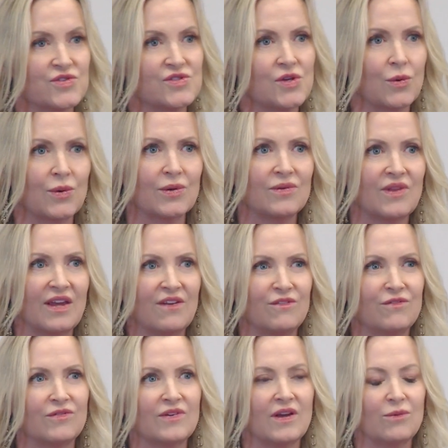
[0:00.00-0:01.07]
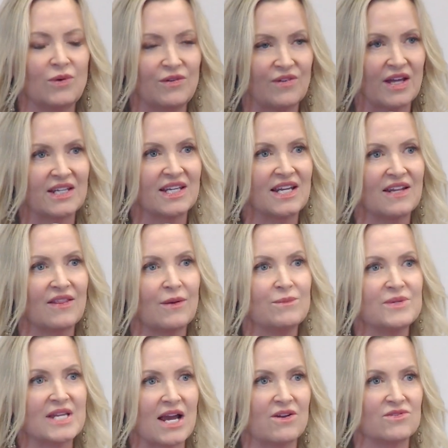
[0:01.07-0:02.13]
So we've edited
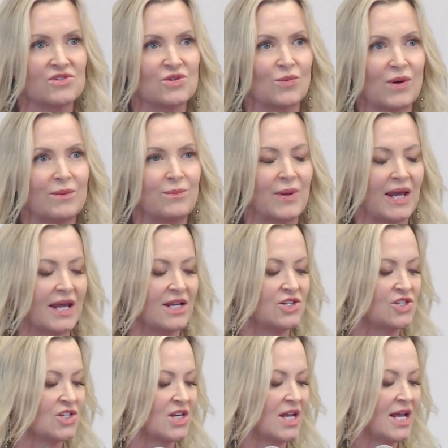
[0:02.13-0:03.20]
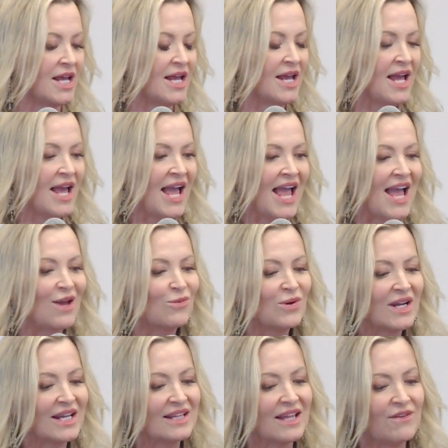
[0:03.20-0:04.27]
them down to 1 page. And
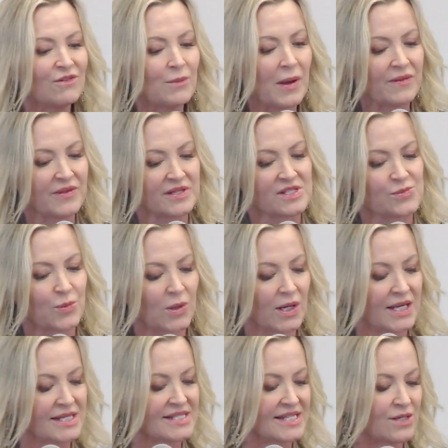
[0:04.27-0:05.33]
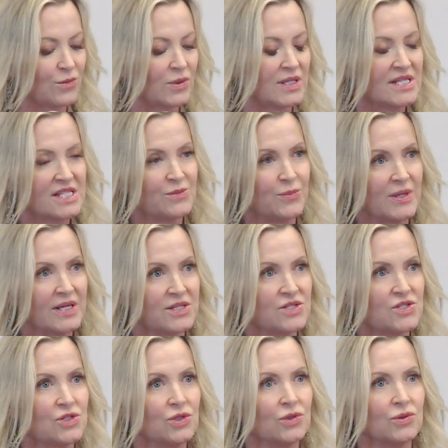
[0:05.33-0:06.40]
what I love about this book is it really speaks
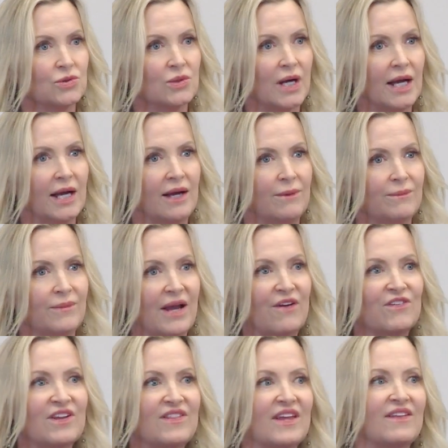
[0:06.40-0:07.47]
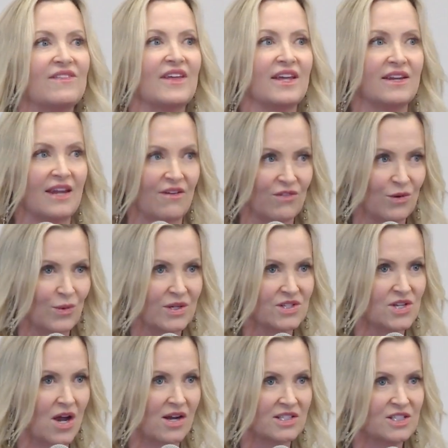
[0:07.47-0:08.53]
to everything that everyone
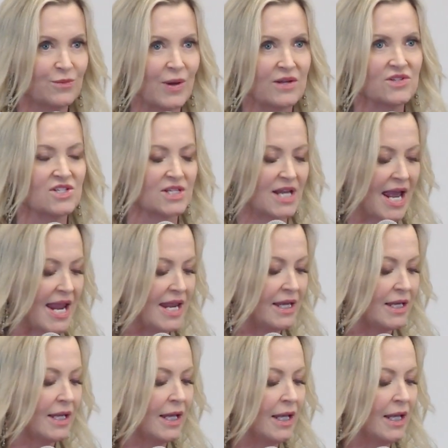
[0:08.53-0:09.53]
talked about tonight.